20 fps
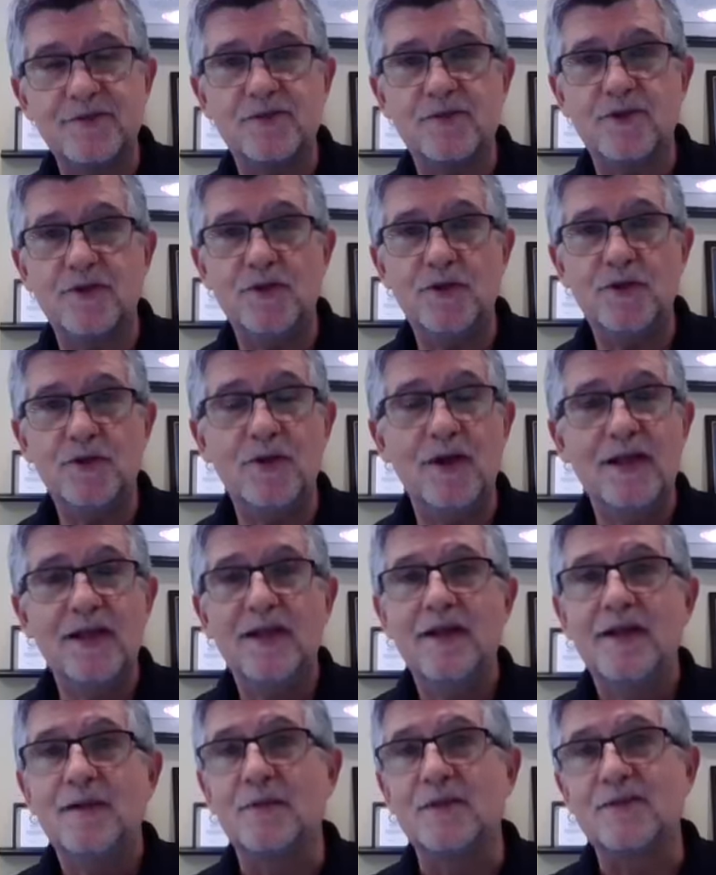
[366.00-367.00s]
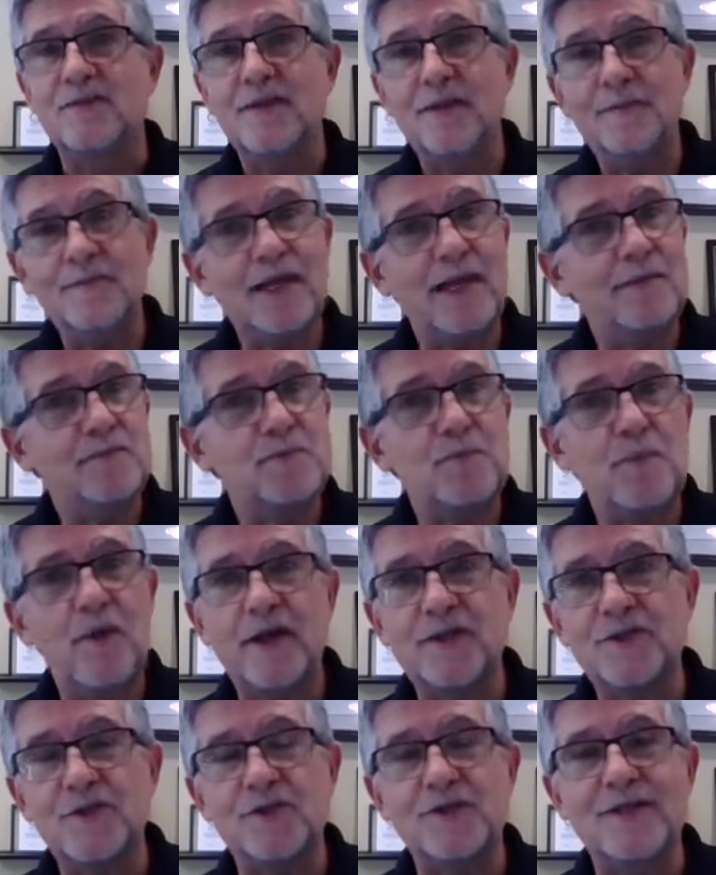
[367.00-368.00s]
to do, but sometimes
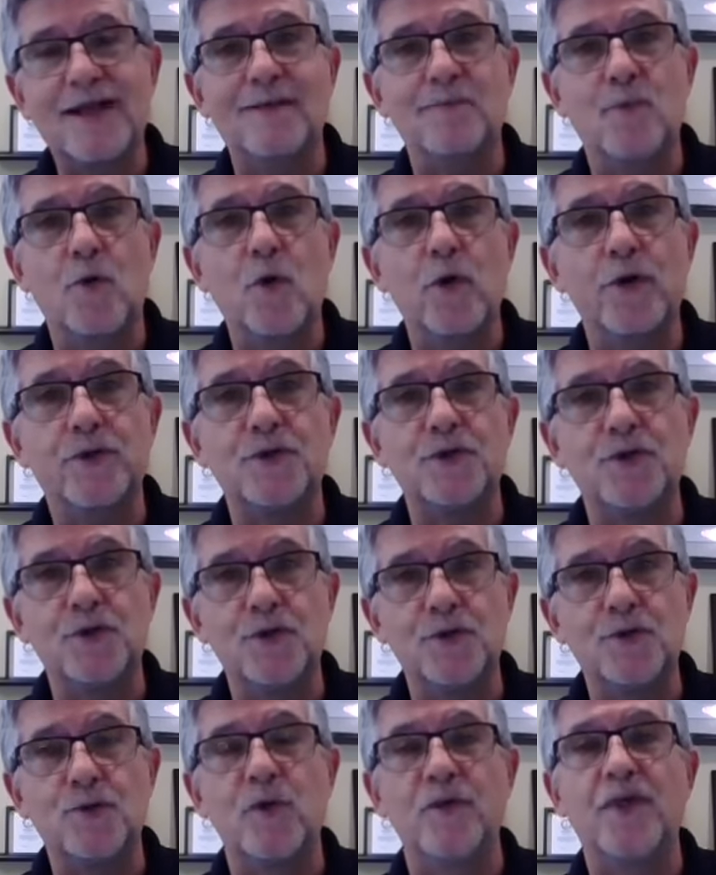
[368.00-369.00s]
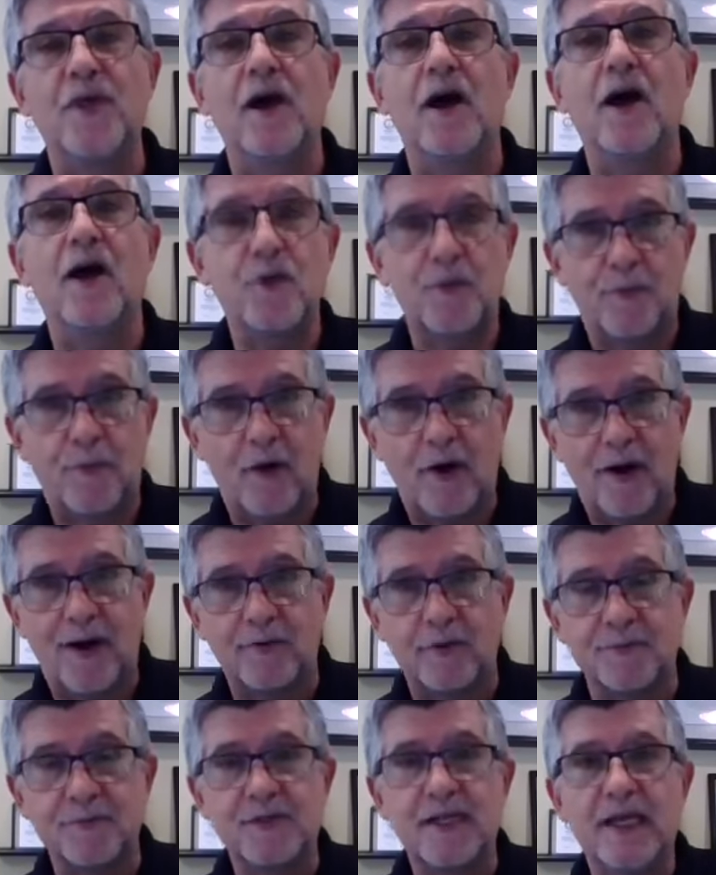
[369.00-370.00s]
posture's got more to do with other
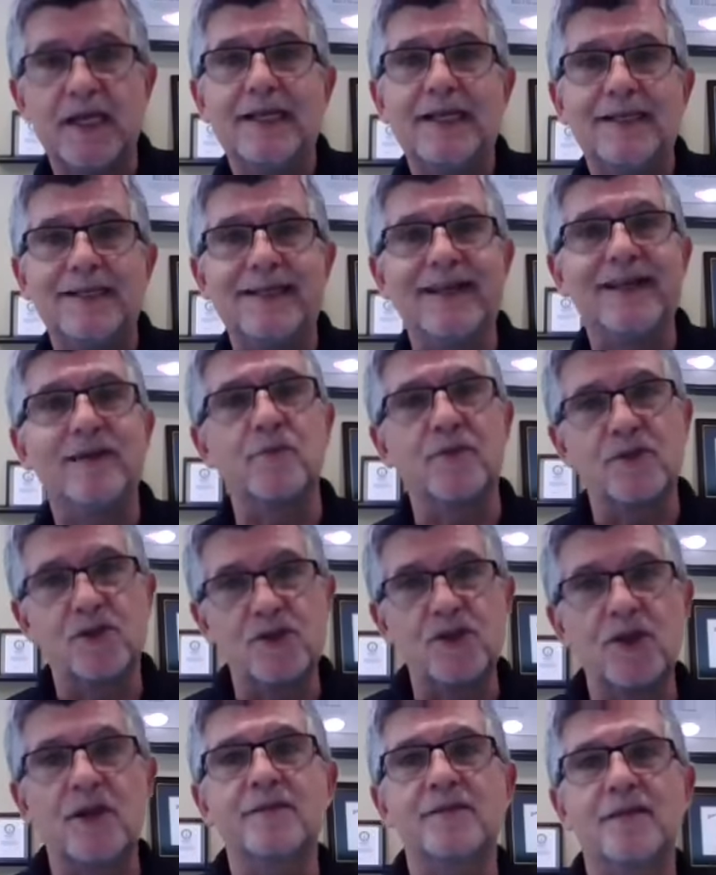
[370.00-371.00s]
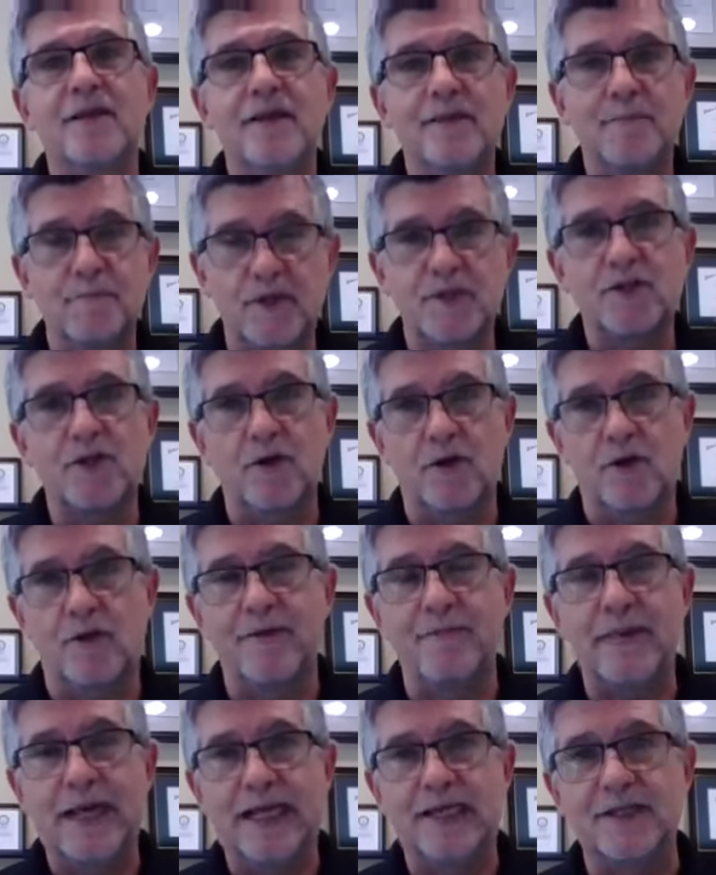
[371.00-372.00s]
problems than with just
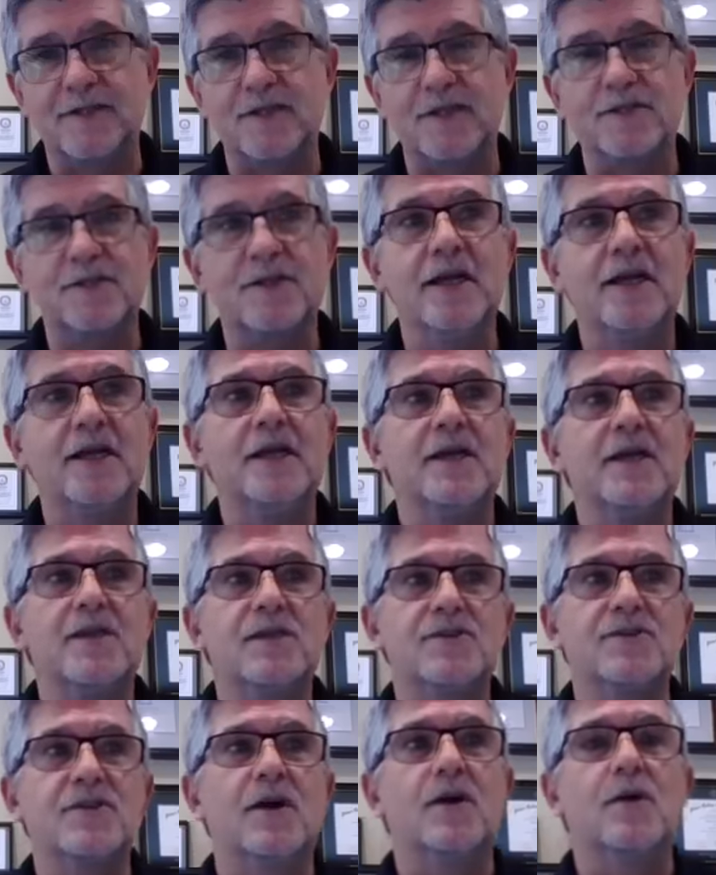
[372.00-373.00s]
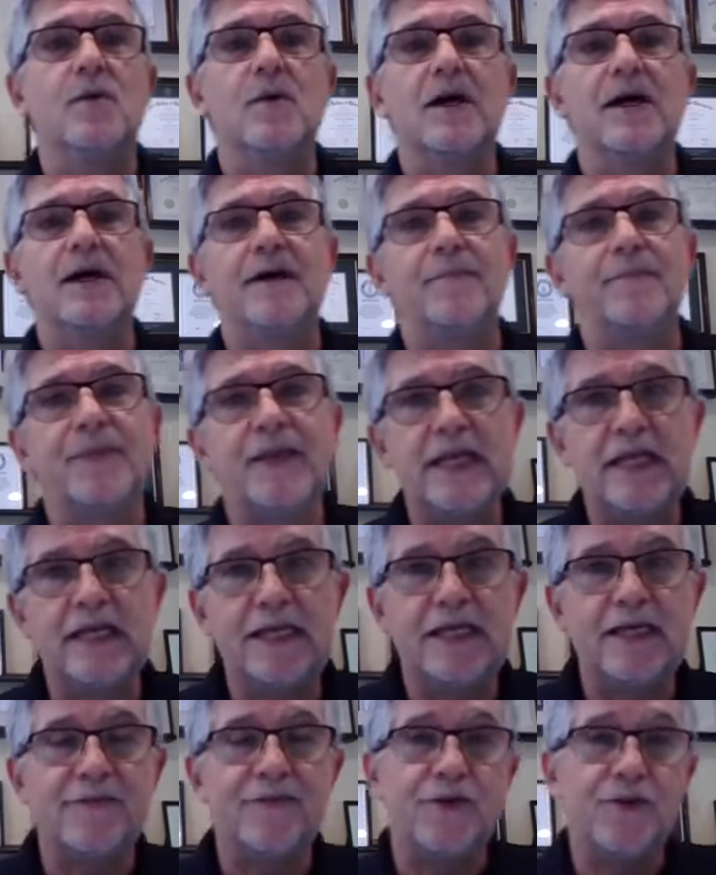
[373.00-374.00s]
muscular imbalances. So
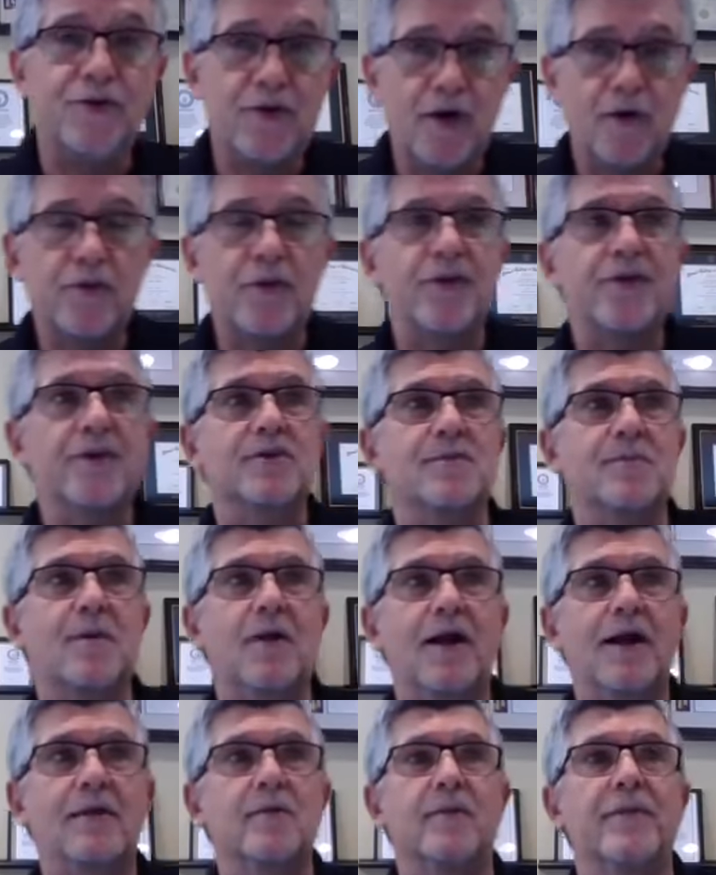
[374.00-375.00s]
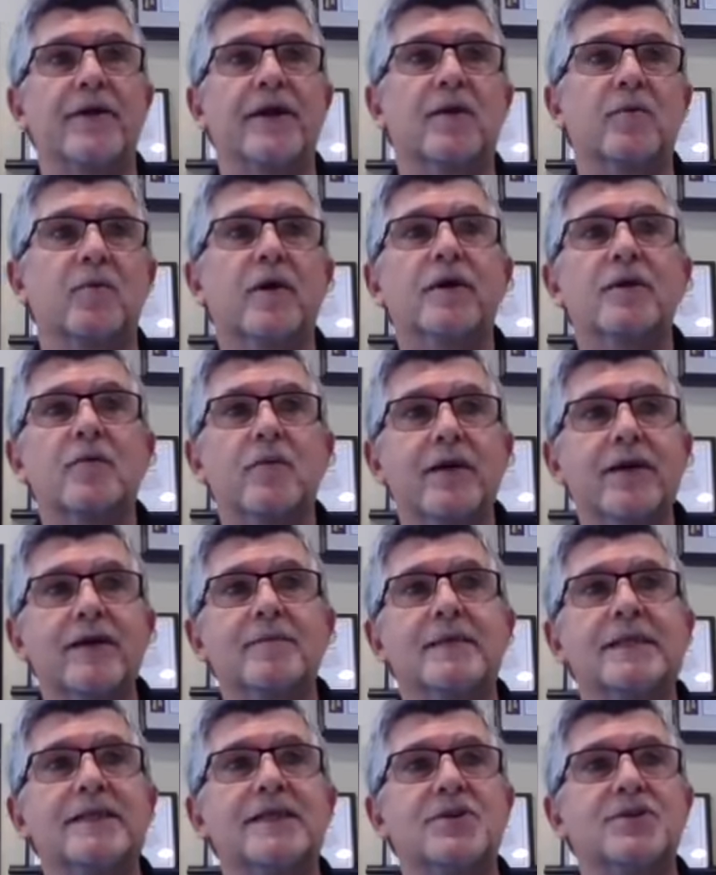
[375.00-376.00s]
if you know that there's a problem there, we're going to
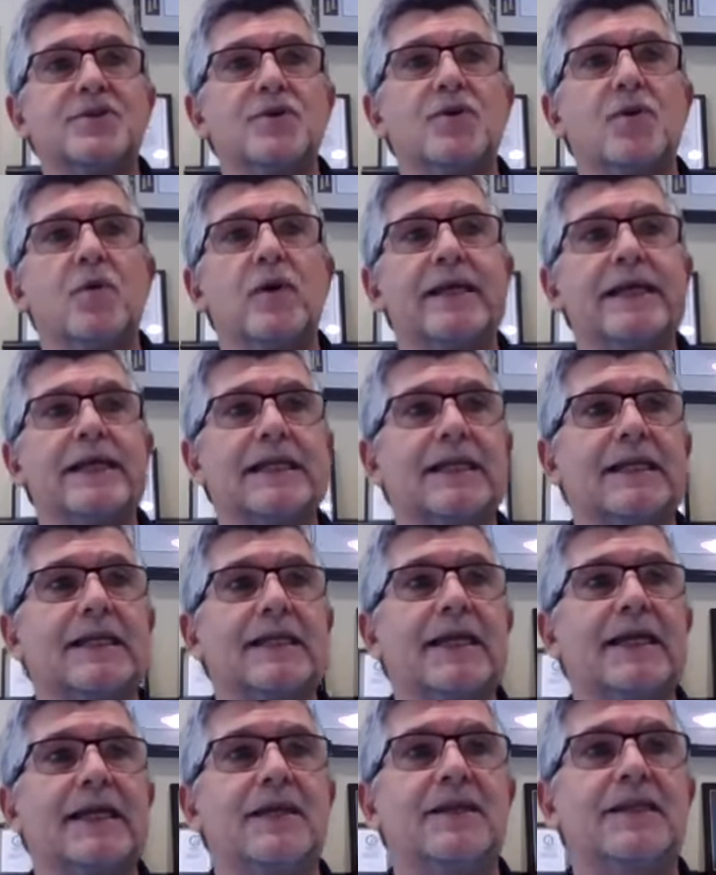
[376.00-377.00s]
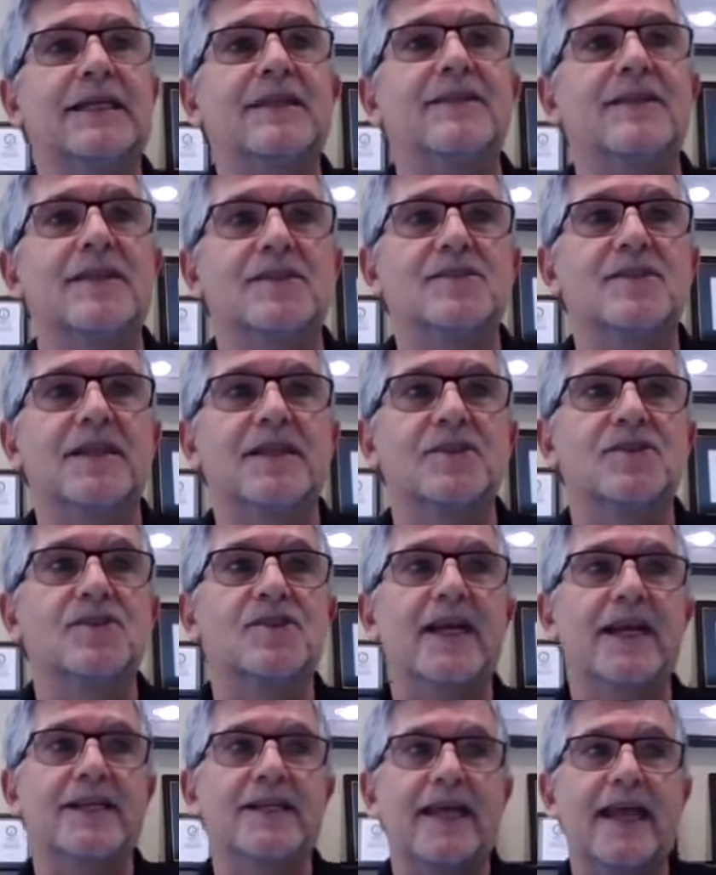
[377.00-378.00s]
recommend that you go ahead and get these things
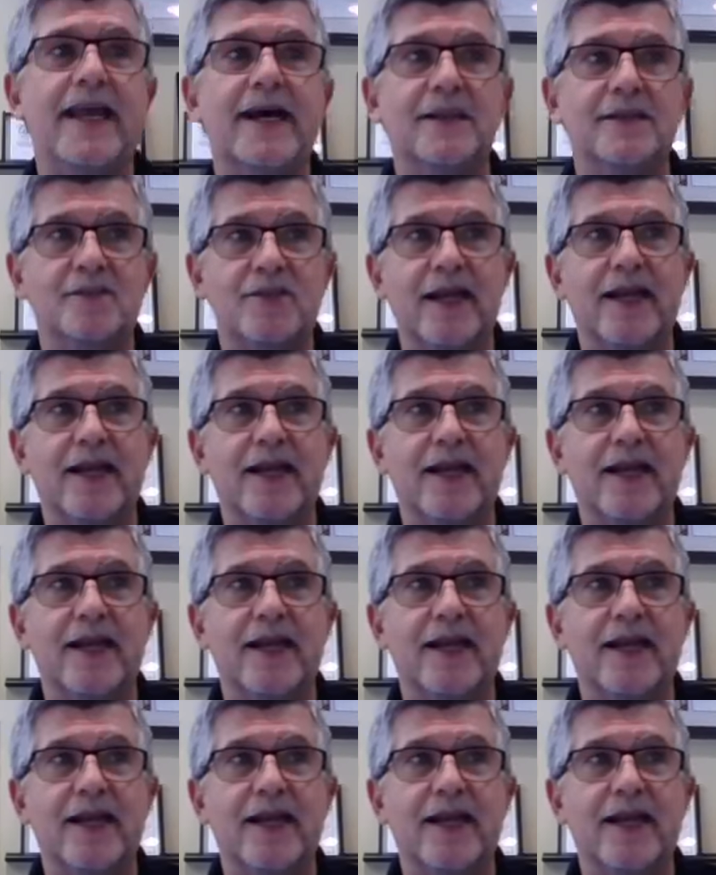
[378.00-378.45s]
checked out.